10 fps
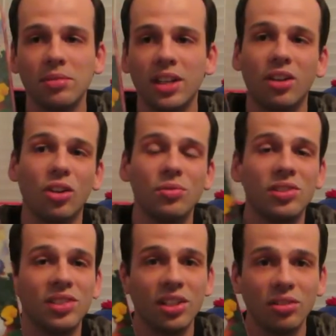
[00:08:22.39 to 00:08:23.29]
let alone
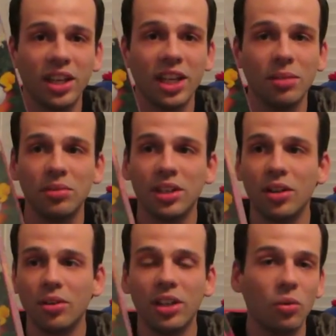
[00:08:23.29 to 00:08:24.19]
sealed games,
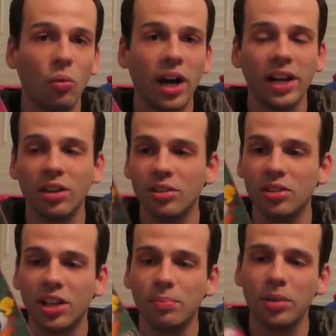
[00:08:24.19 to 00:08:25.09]
out in the wild, so
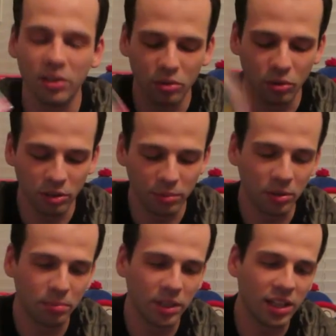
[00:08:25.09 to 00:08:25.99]
that's pretty cool to be able
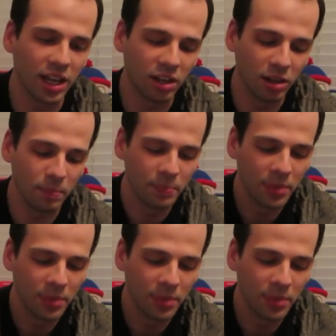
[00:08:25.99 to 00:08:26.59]
to pick that up.